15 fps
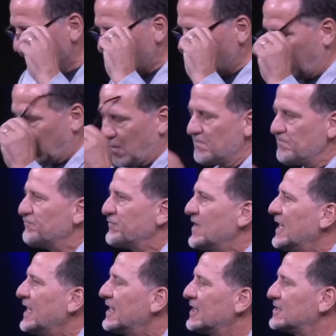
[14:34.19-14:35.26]
So
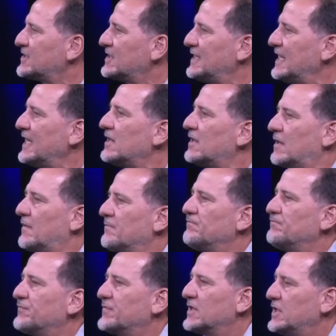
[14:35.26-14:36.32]
here's the deal.
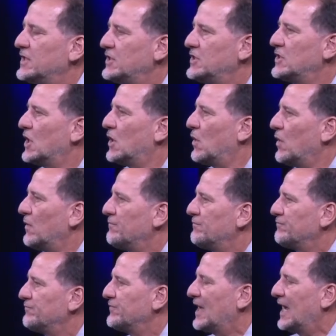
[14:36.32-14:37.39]
You know,
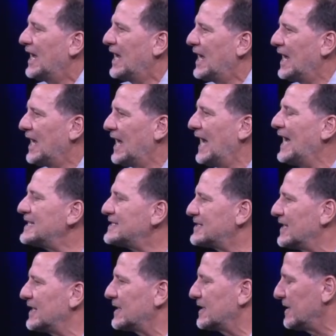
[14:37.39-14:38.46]

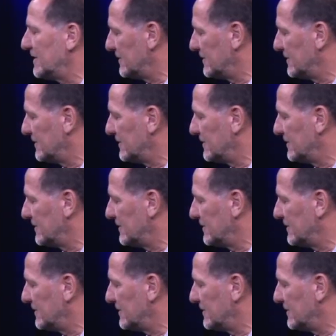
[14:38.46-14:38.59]
Isaac,